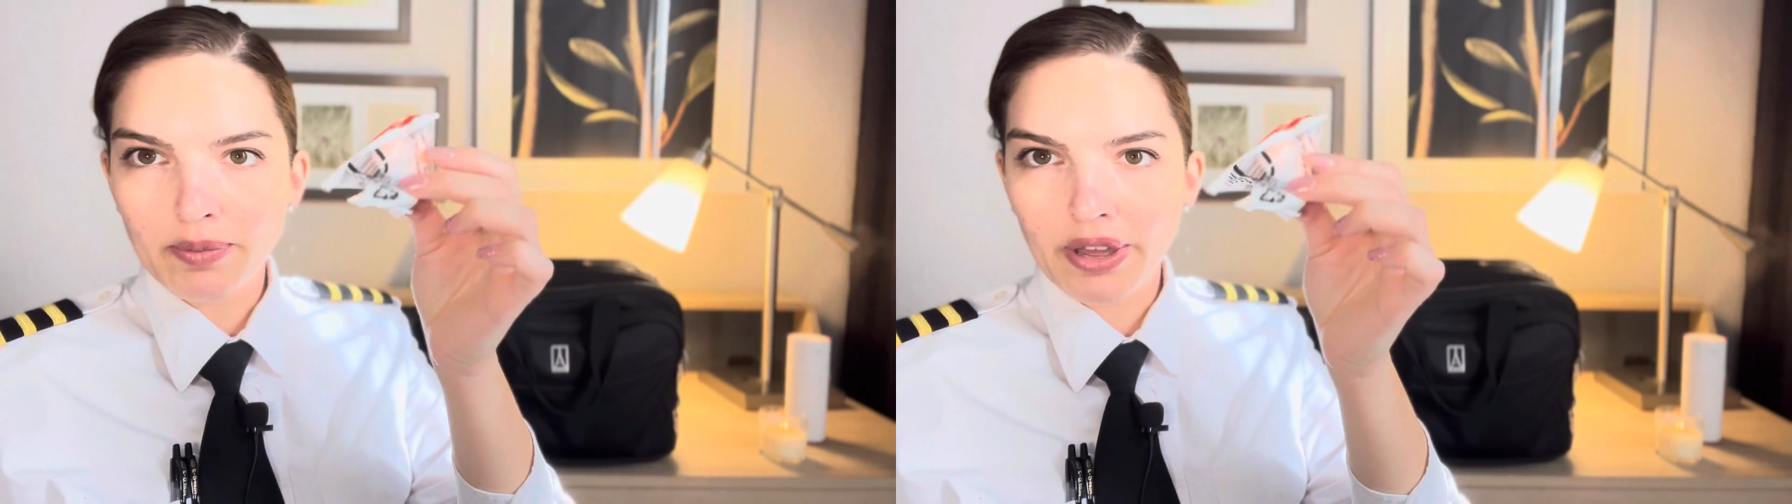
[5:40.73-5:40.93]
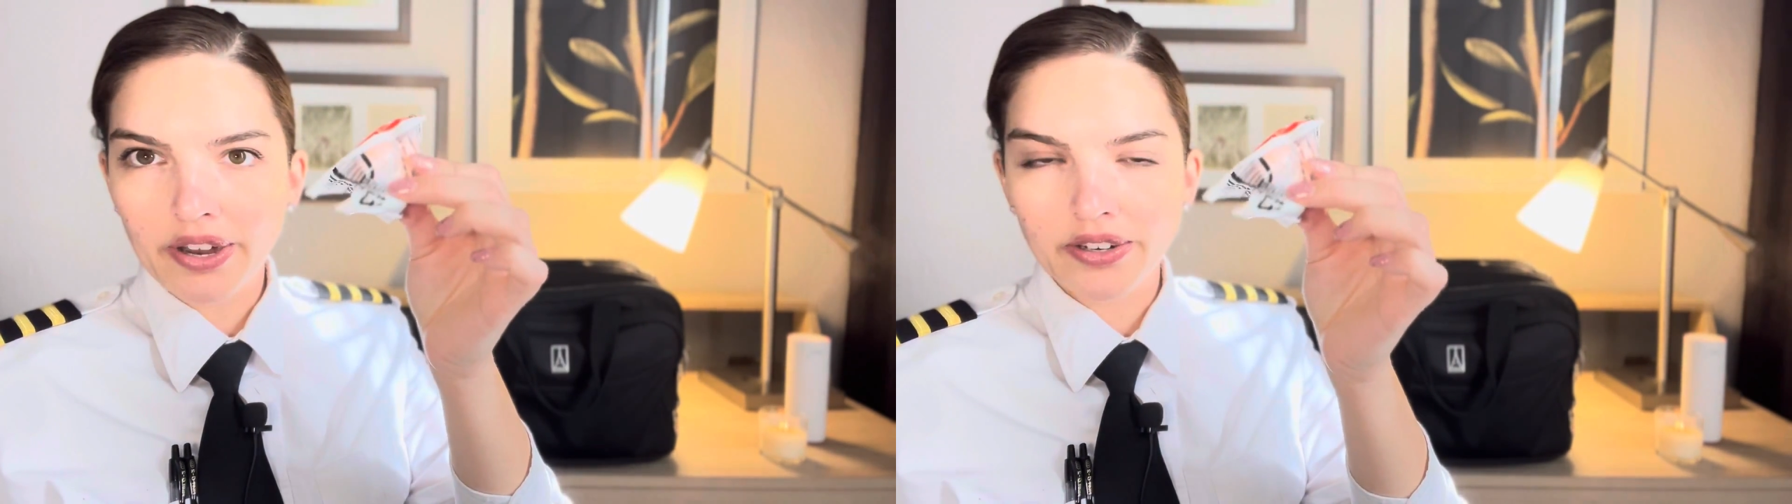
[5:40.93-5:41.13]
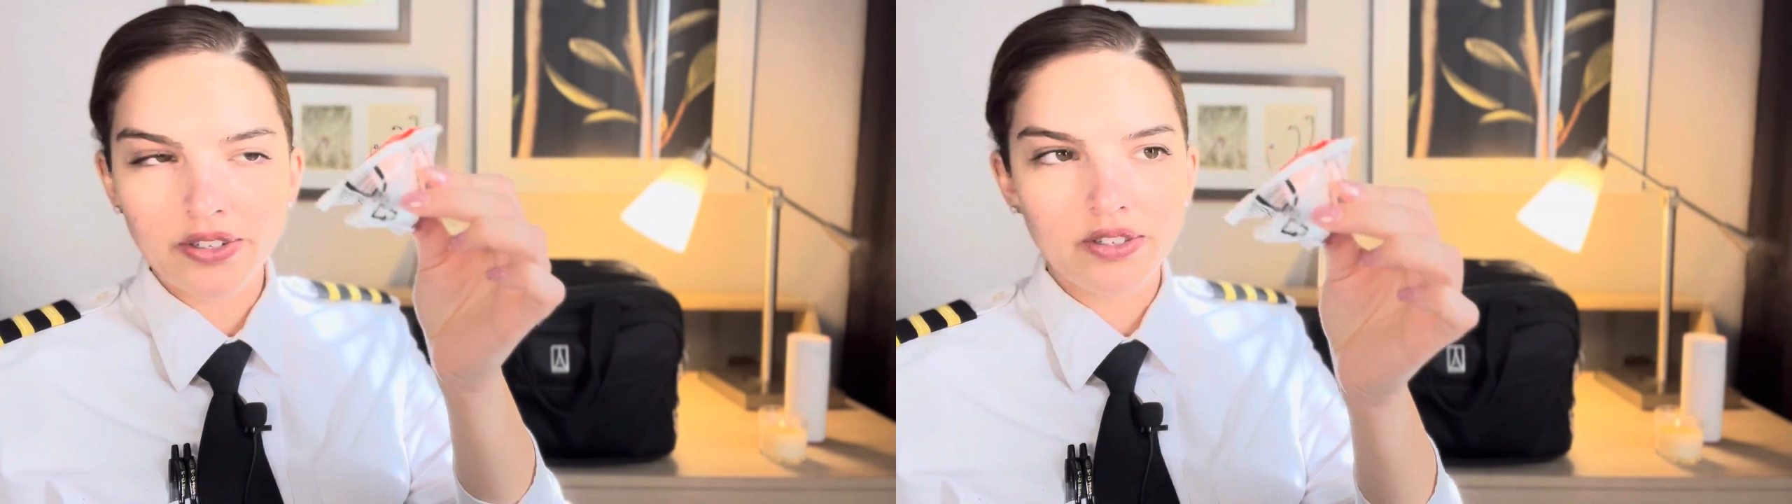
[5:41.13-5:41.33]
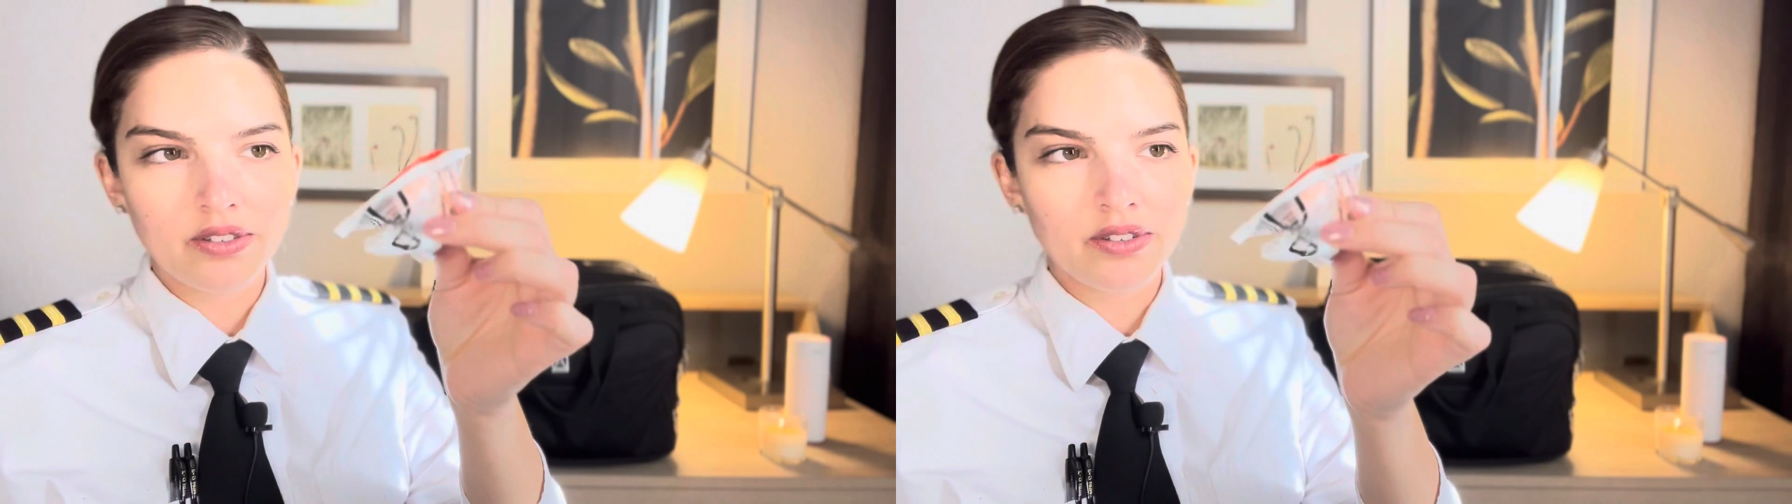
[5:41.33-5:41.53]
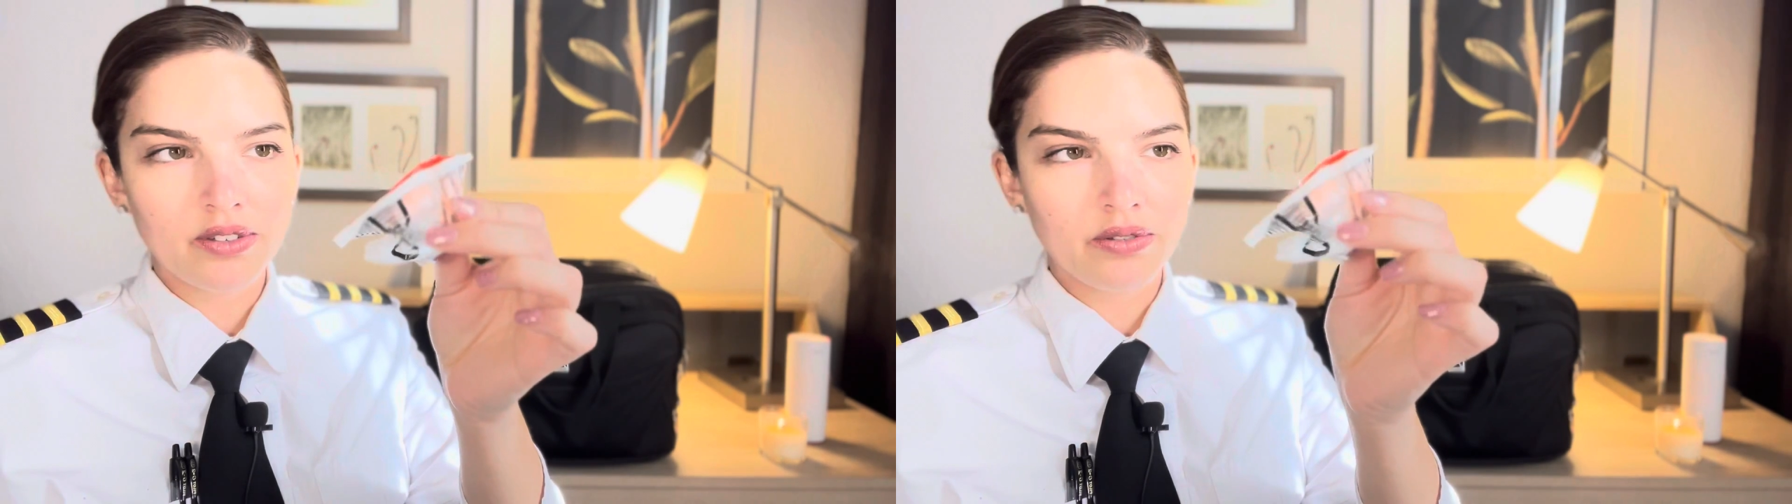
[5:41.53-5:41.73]

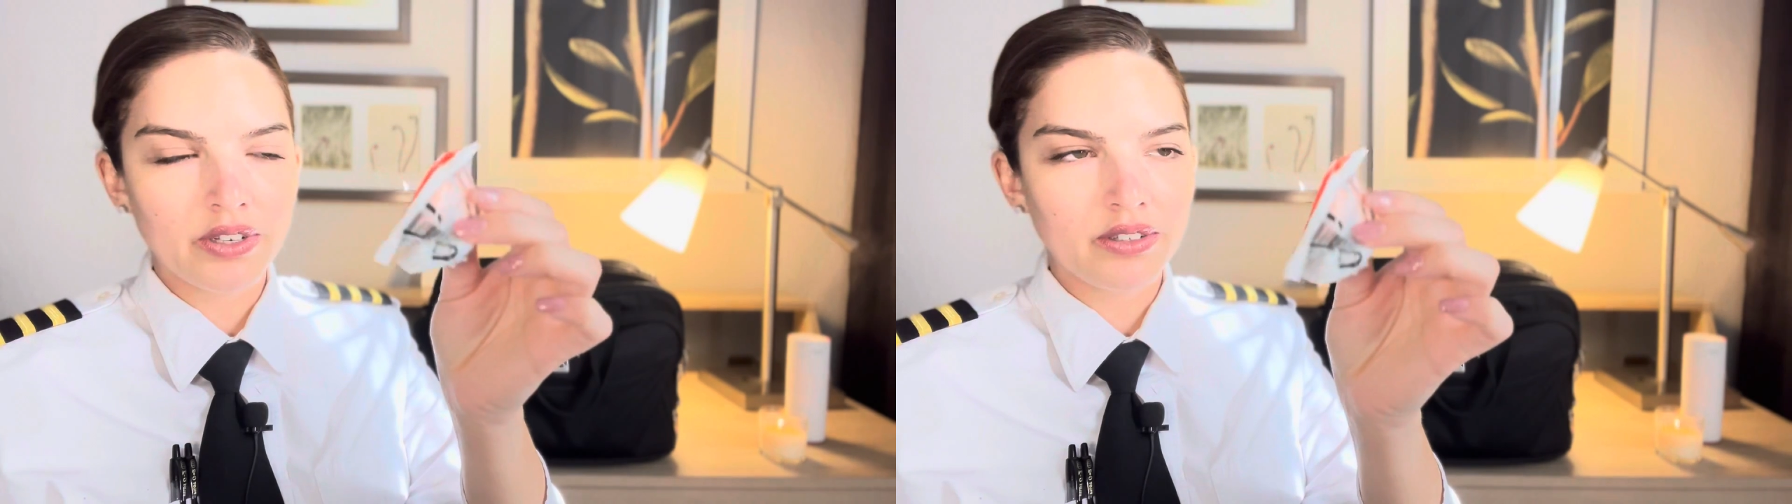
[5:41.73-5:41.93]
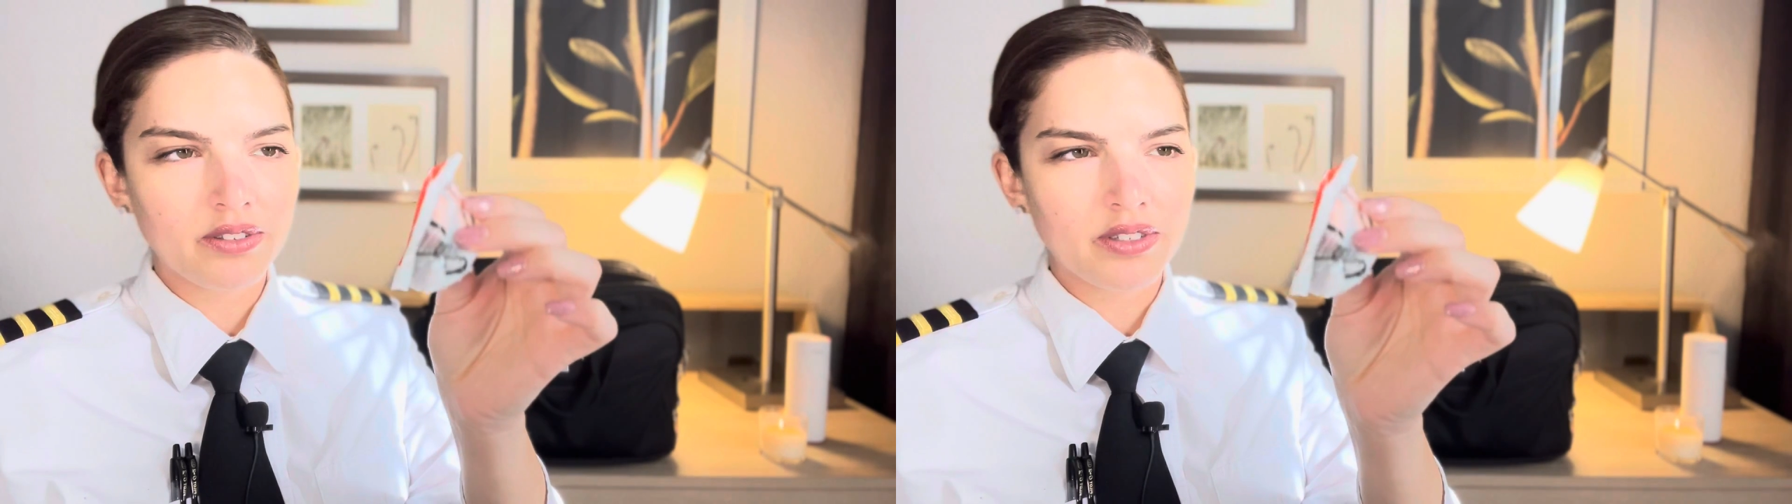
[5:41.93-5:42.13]
bears is what